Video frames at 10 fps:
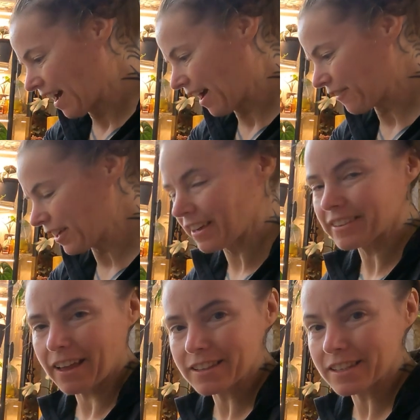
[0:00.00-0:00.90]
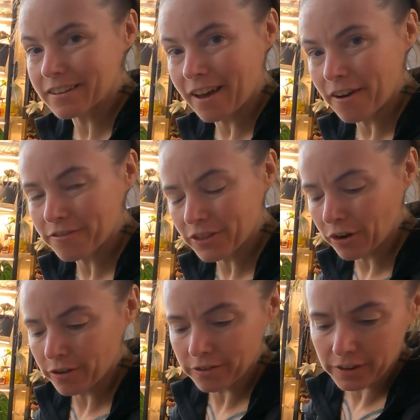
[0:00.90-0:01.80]
I feel like that's enough
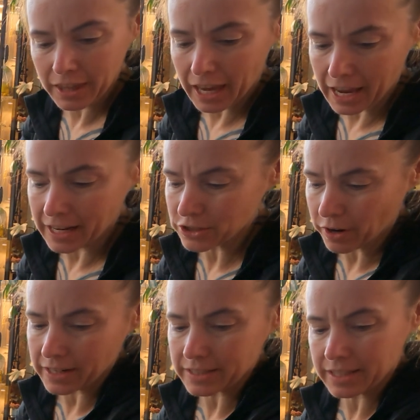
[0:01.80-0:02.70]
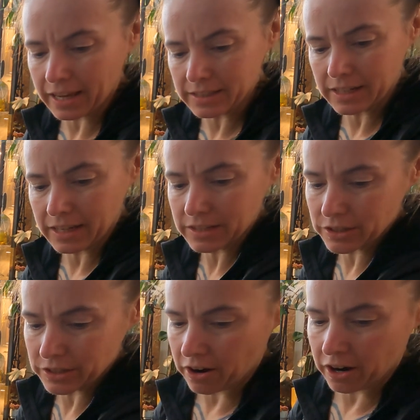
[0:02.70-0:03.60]
though. I feel like 8 Tradescantias
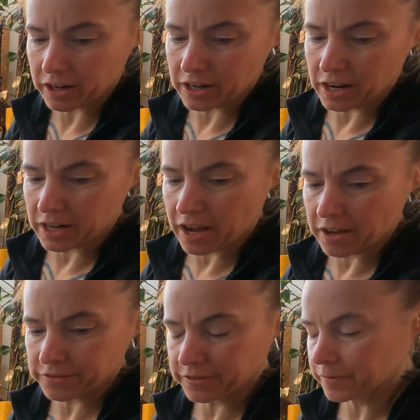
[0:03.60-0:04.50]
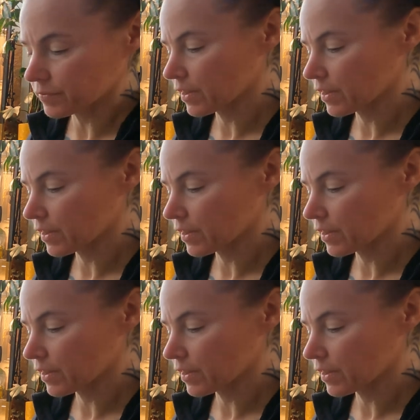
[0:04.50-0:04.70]
are enough.